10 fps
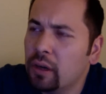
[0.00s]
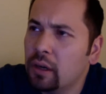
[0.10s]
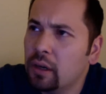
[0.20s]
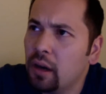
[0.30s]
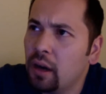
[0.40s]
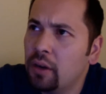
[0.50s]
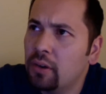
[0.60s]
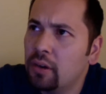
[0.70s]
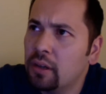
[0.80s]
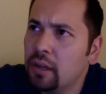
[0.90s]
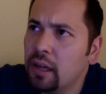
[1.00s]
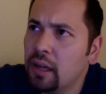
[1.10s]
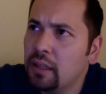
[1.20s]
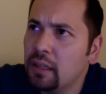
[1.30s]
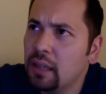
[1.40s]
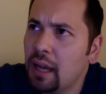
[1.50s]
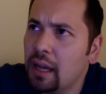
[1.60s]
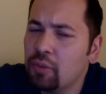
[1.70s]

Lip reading: we're under an NDA.